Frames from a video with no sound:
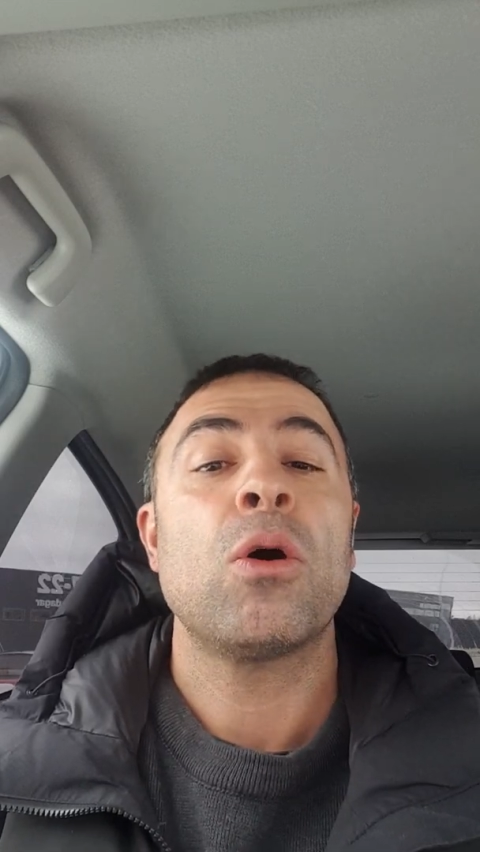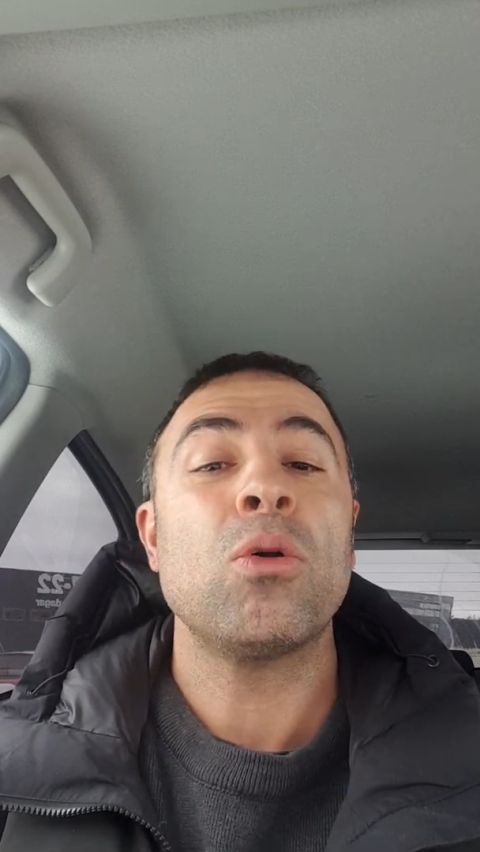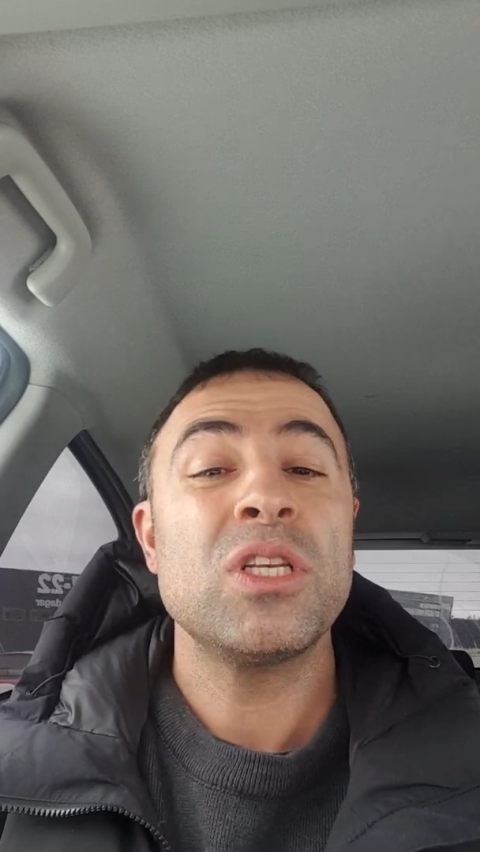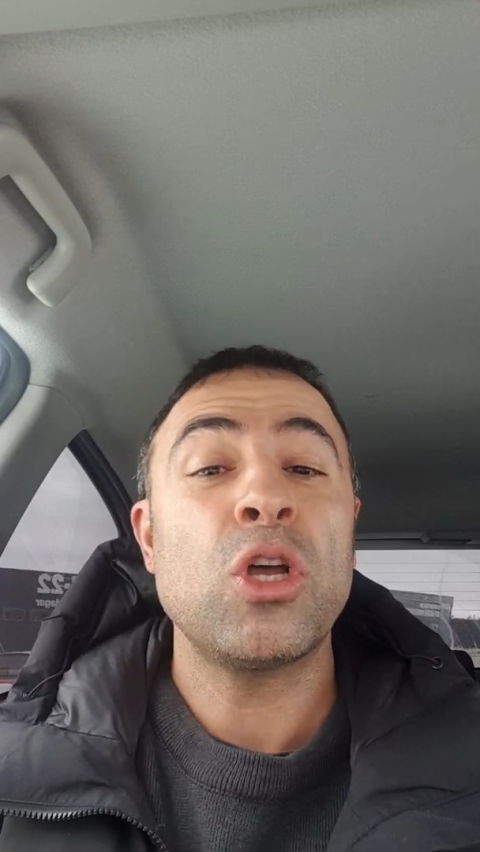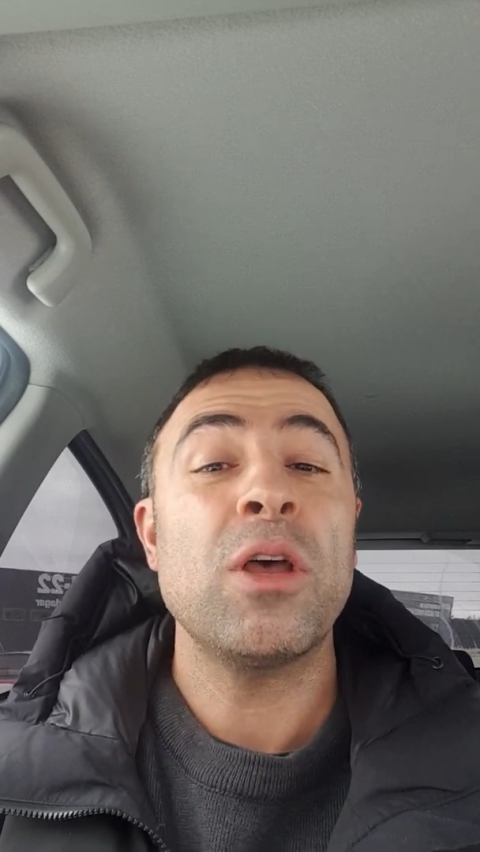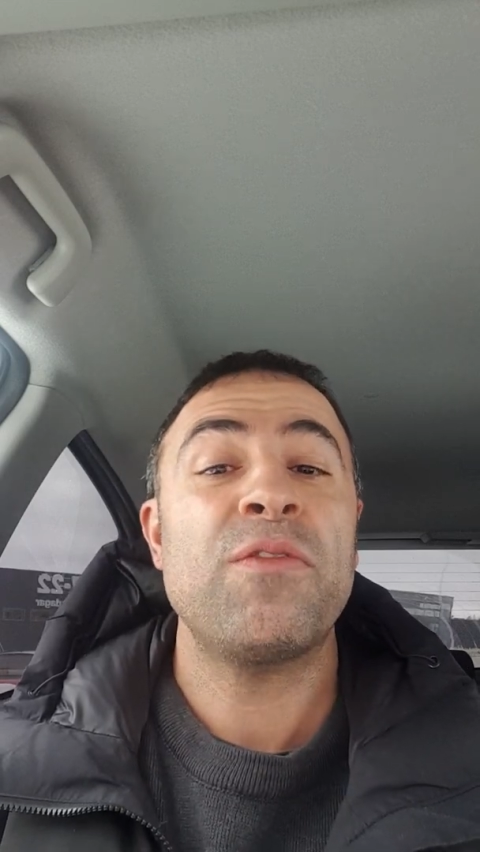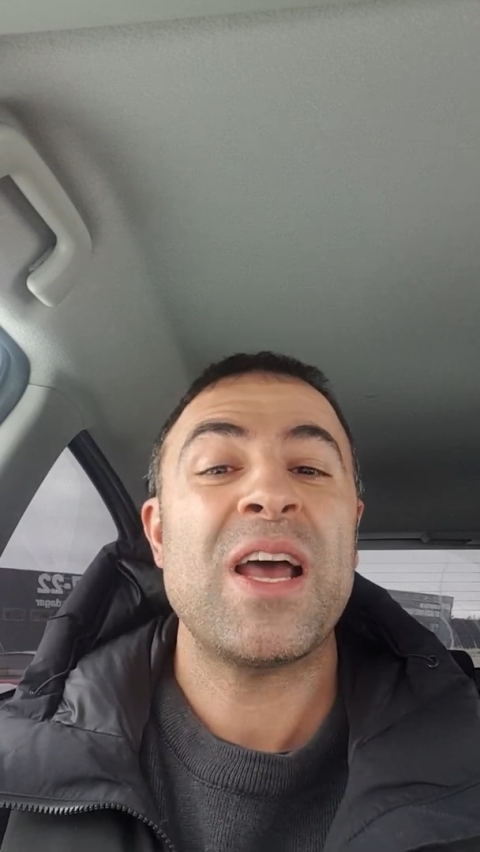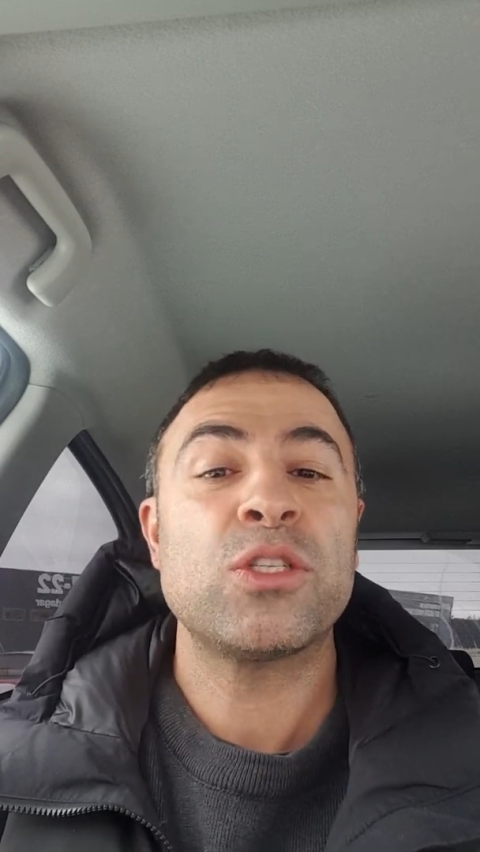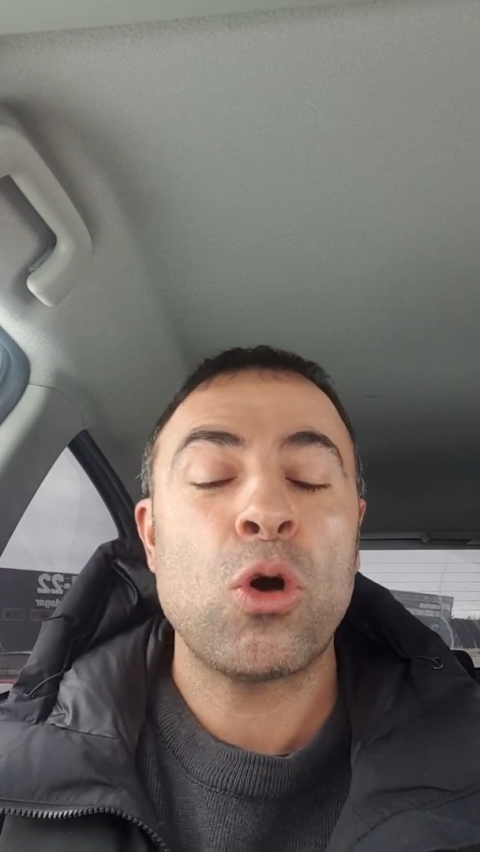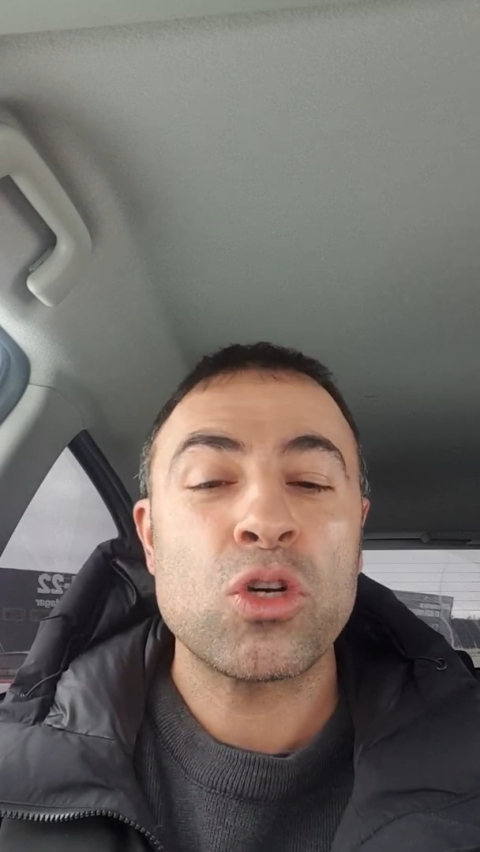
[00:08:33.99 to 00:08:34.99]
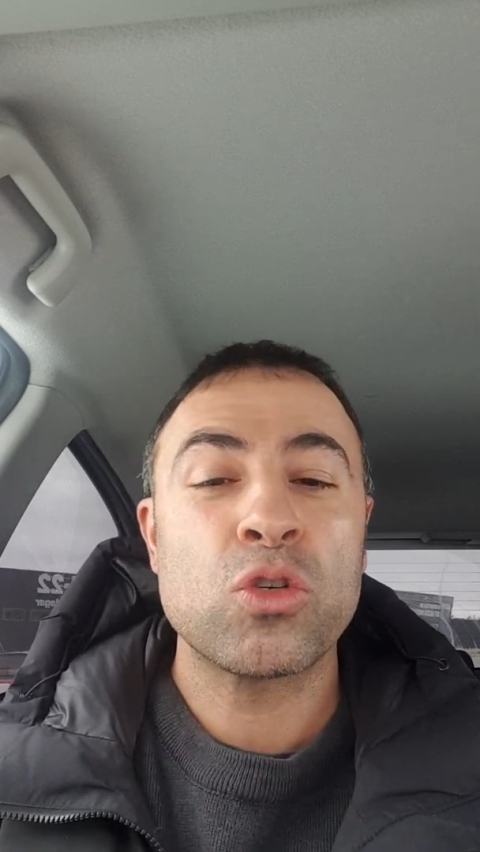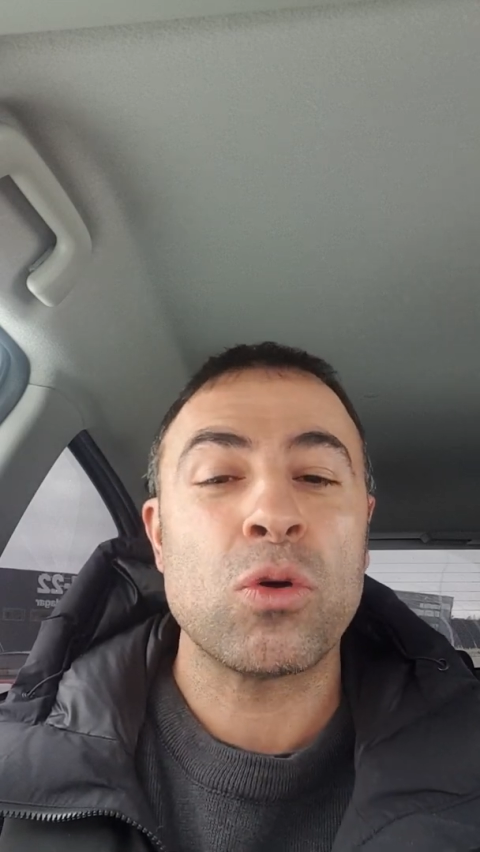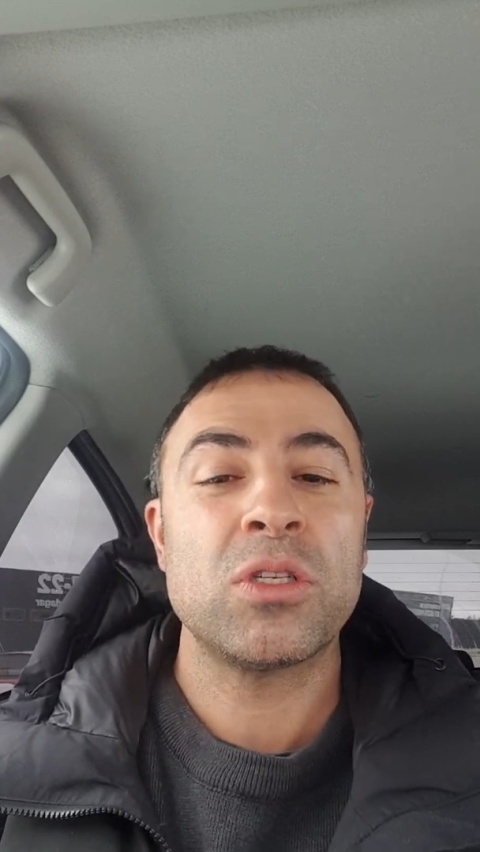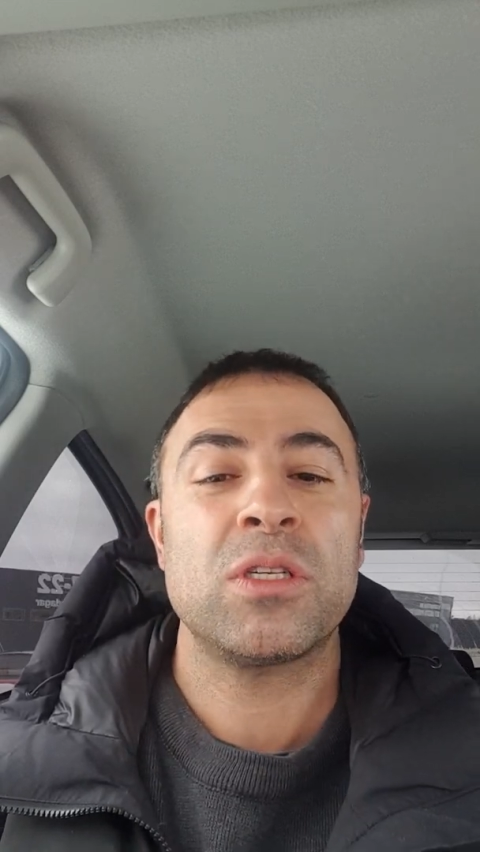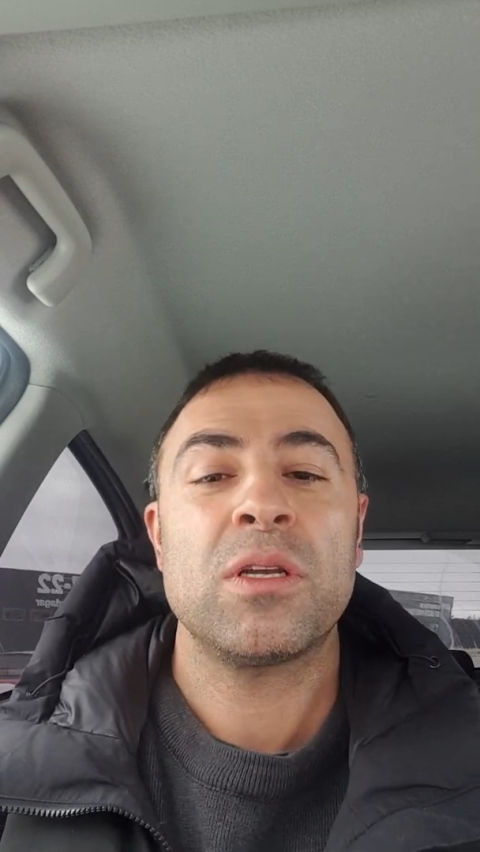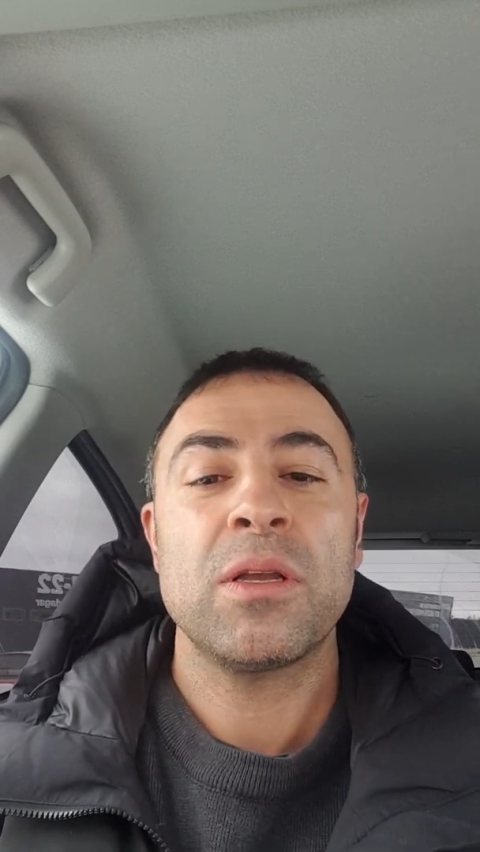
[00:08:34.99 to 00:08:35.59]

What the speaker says: hard course.